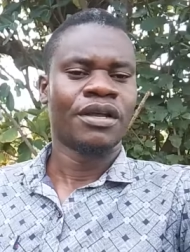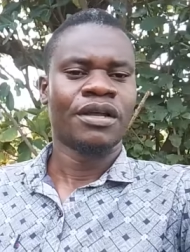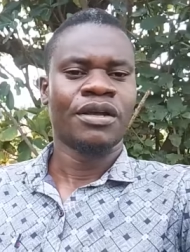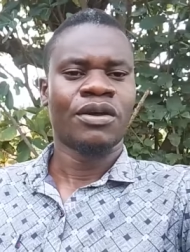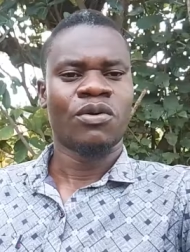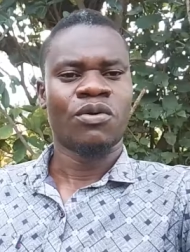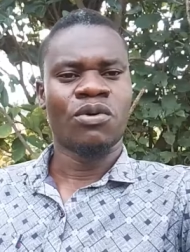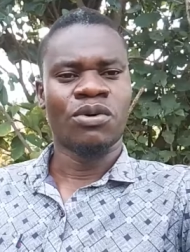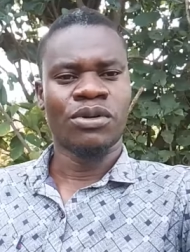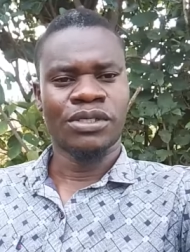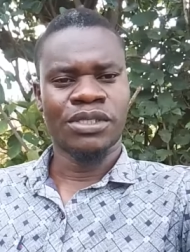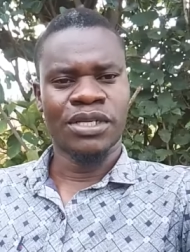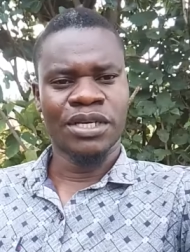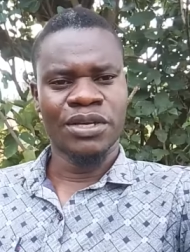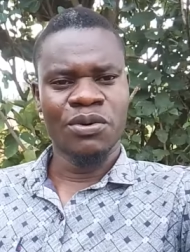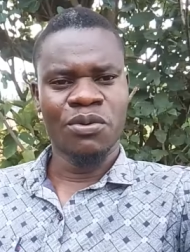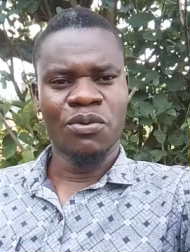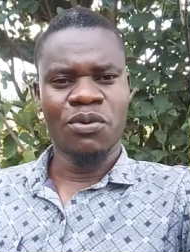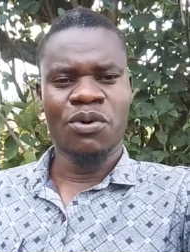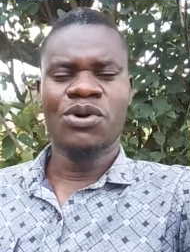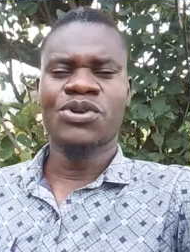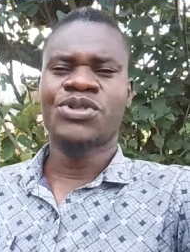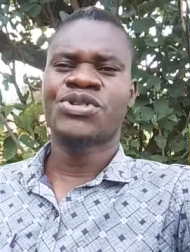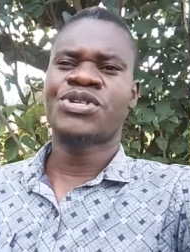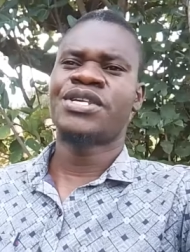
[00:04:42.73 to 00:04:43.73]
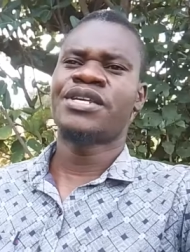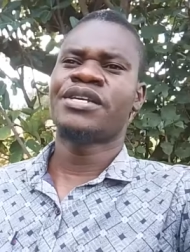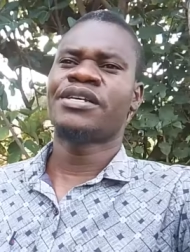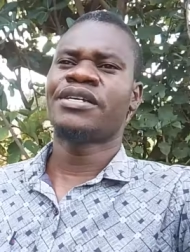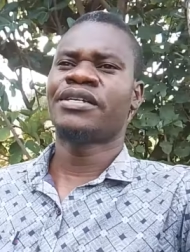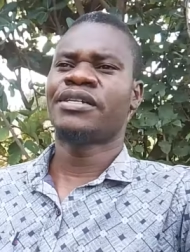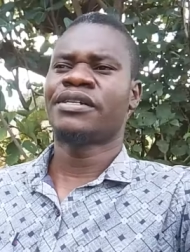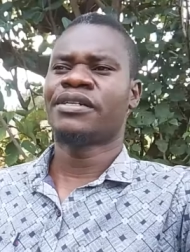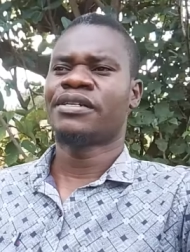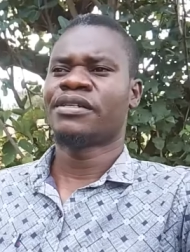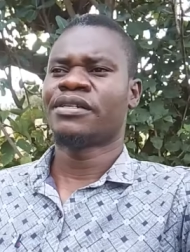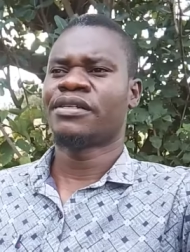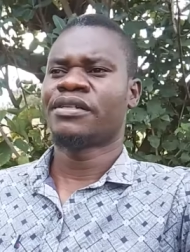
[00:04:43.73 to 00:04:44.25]
continue watching
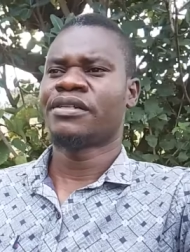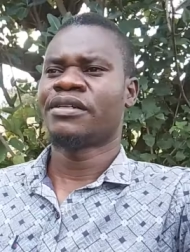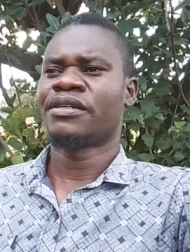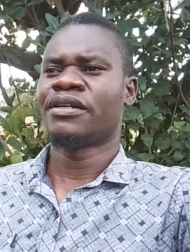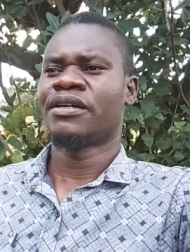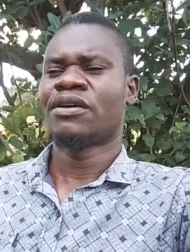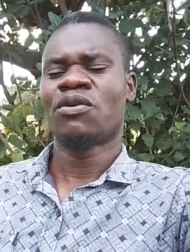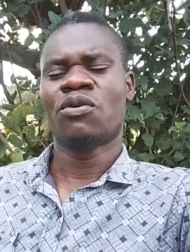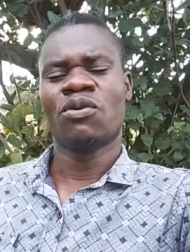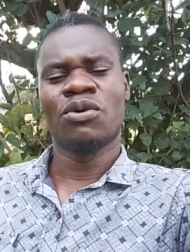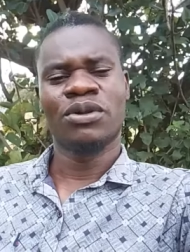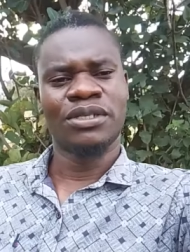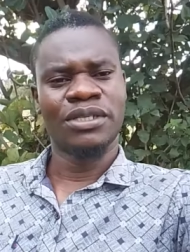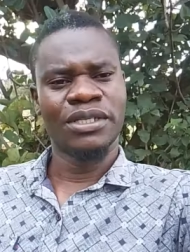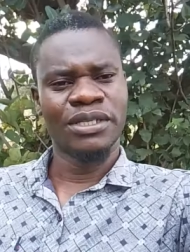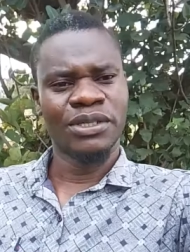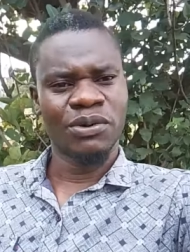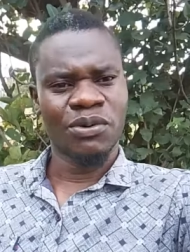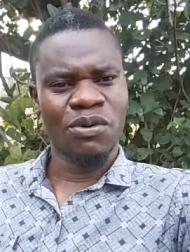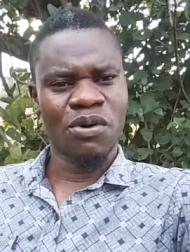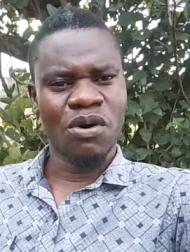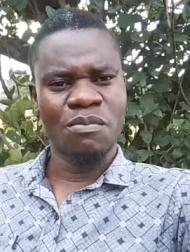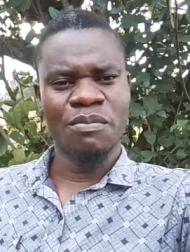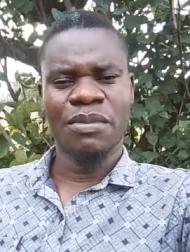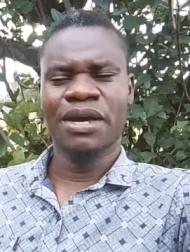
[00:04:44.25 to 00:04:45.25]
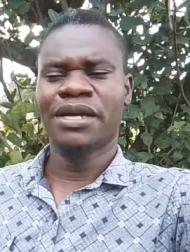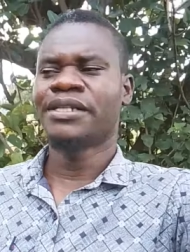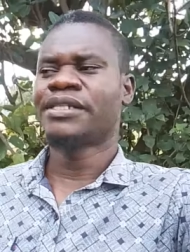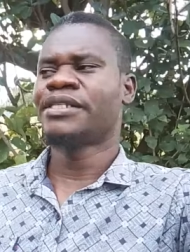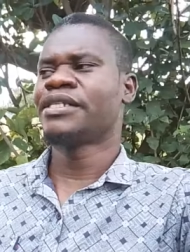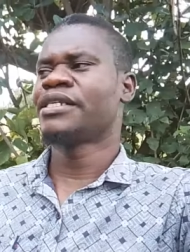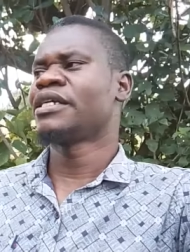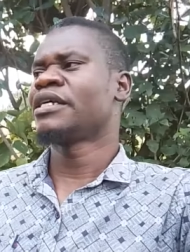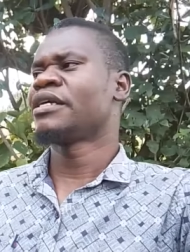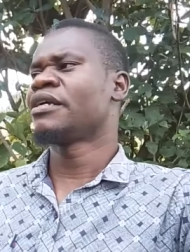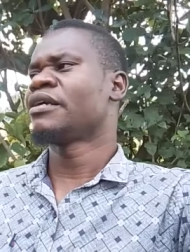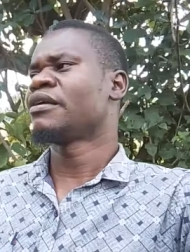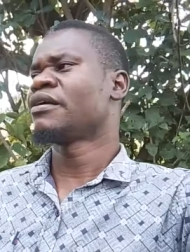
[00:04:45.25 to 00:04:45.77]
continue
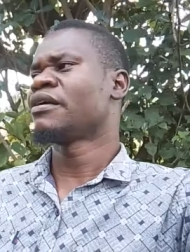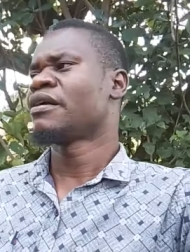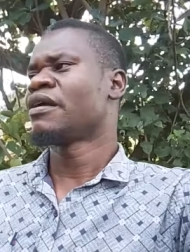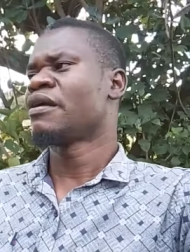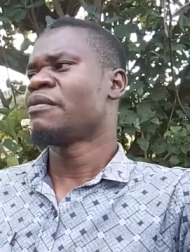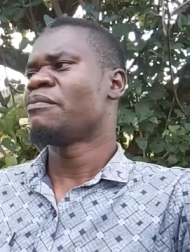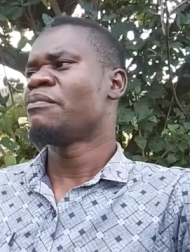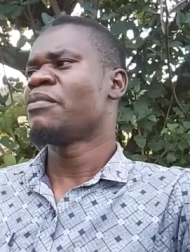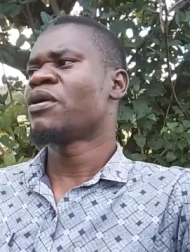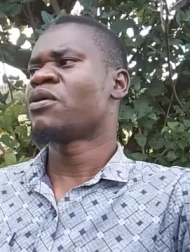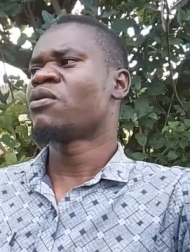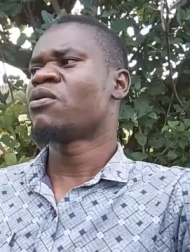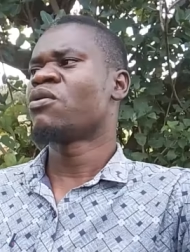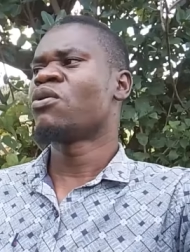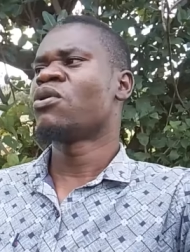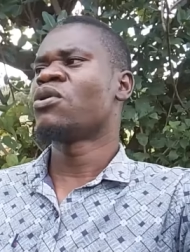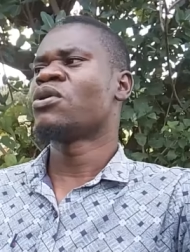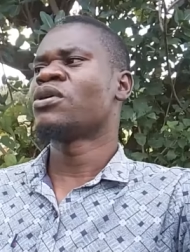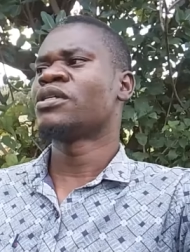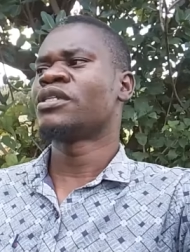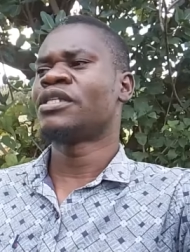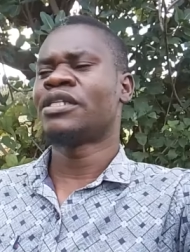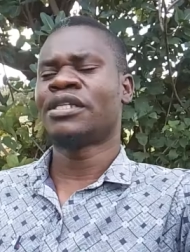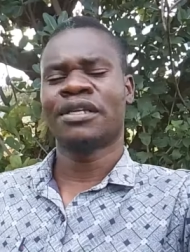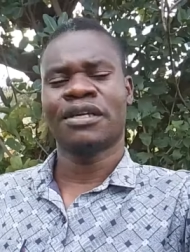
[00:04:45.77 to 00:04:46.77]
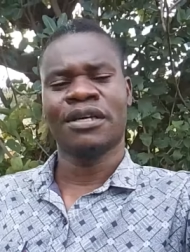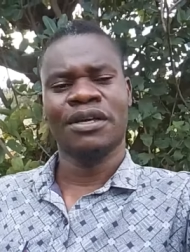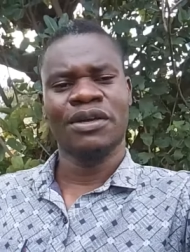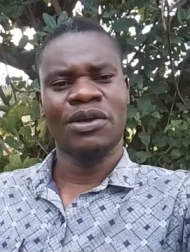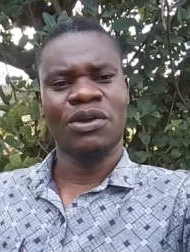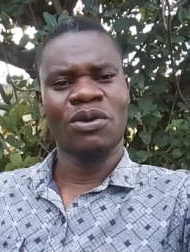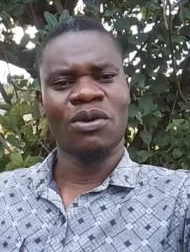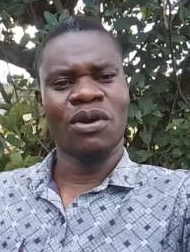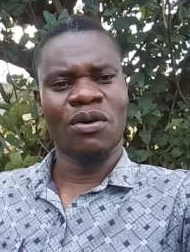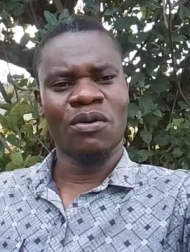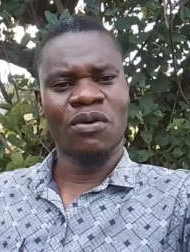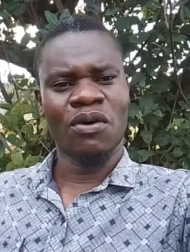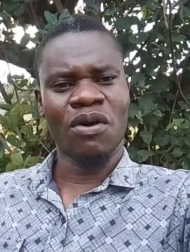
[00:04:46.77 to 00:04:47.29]
commenting because
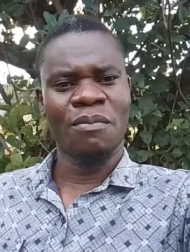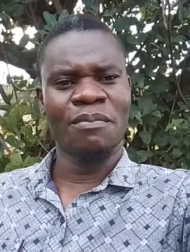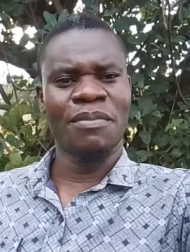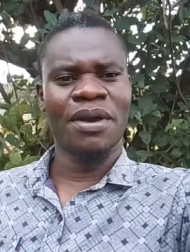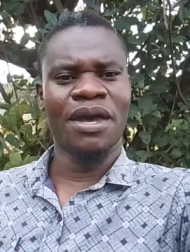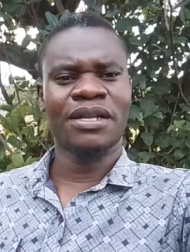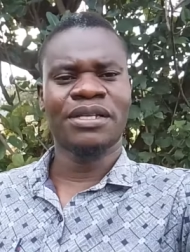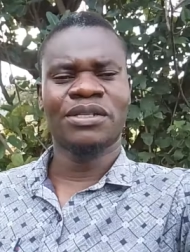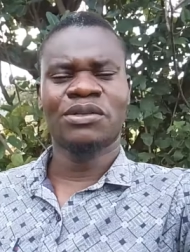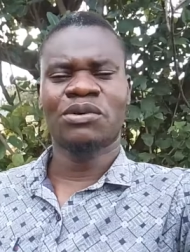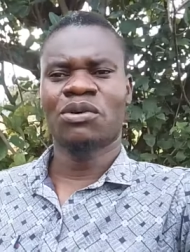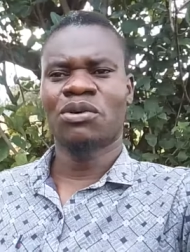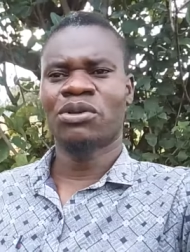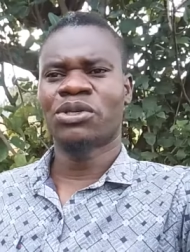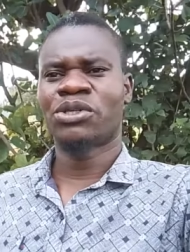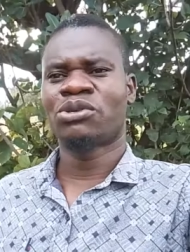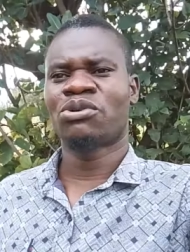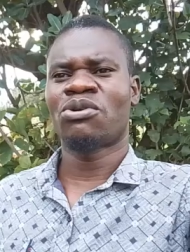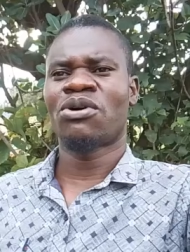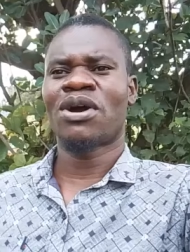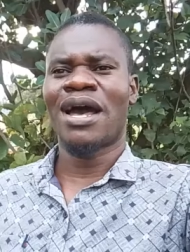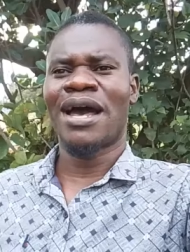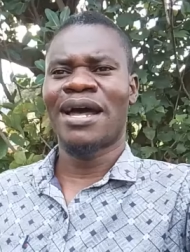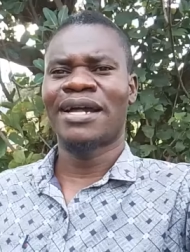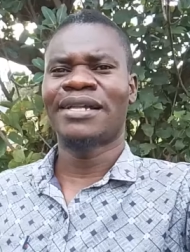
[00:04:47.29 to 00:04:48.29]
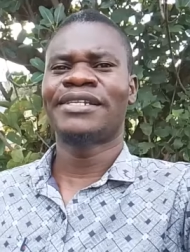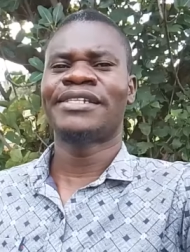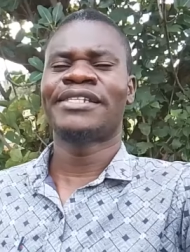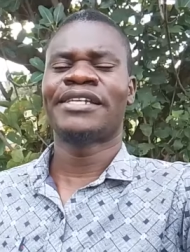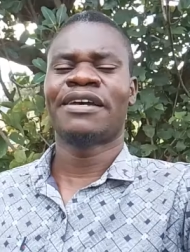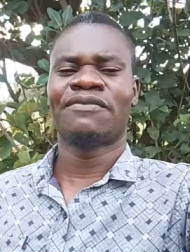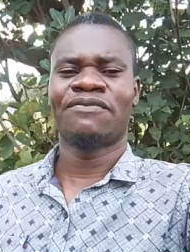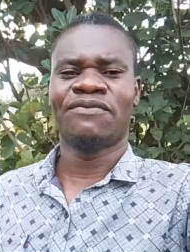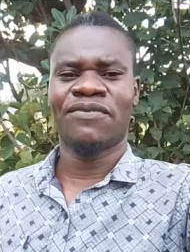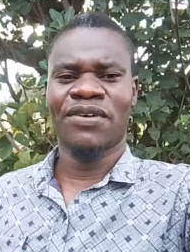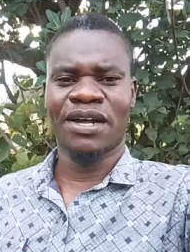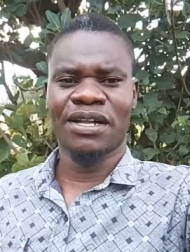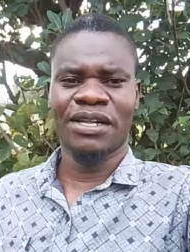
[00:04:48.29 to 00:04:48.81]
your comment also adds a
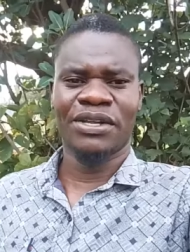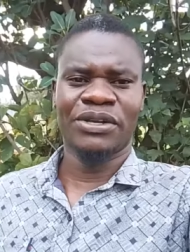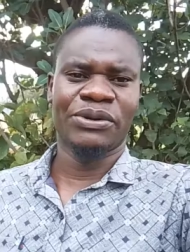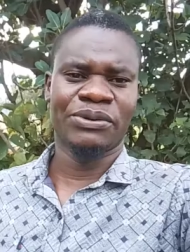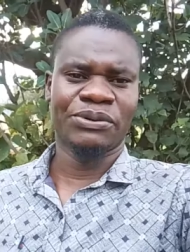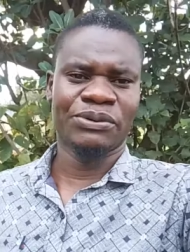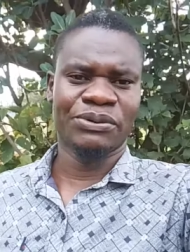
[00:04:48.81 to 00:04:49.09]
value